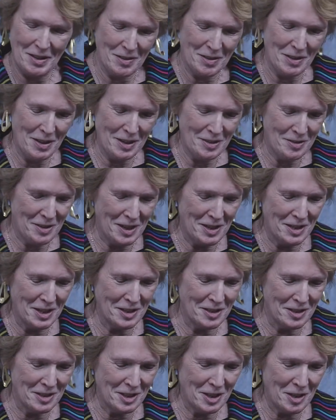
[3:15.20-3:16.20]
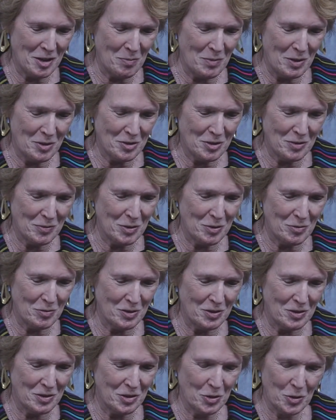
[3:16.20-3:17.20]
as I needn't tell most of you,
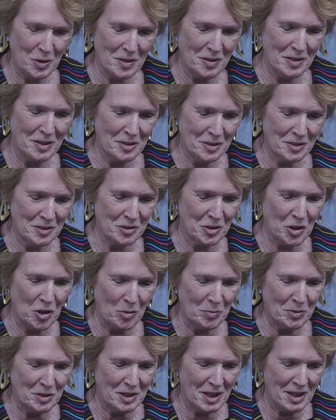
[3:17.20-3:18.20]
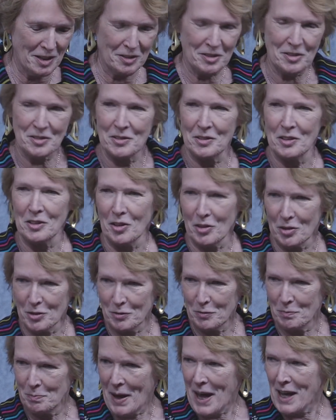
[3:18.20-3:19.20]
doing these jobs takes a lot
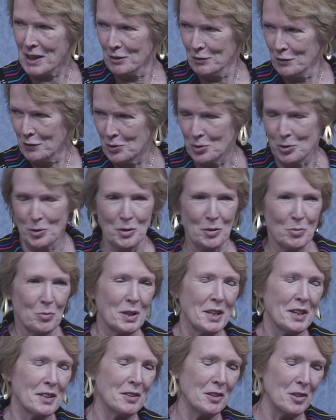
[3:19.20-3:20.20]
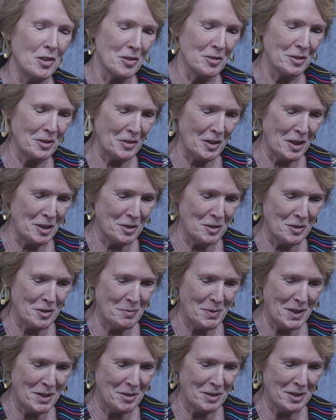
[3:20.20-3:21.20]
of back and forth, and we had long discussions
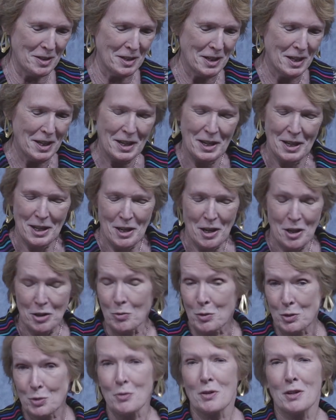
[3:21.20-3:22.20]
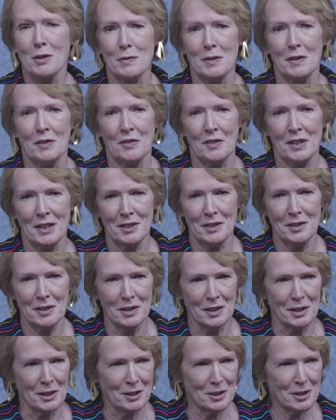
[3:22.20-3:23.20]
about it. There were three of us editing
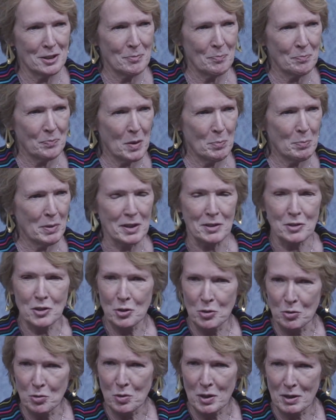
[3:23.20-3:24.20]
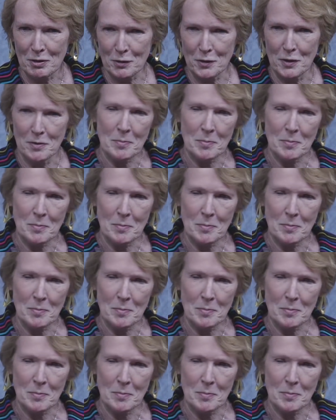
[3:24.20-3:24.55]
it, but two have